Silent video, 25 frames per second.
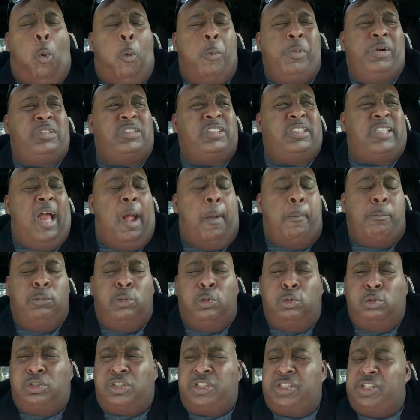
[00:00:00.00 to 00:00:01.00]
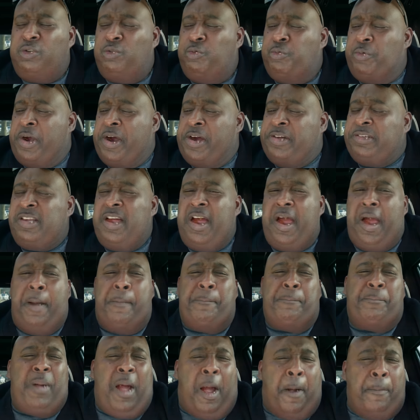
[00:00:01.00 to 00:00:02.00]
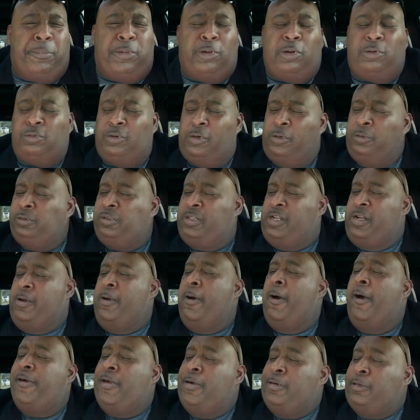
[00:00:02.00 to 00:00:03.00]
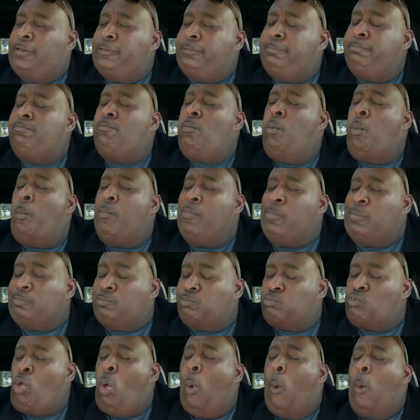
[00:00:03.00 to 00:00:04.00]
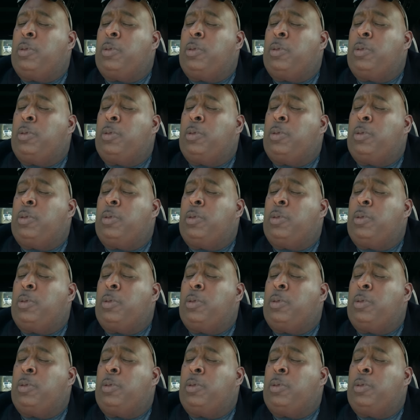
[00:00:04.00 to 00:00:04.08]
With that mozzarella and pepperoni on it.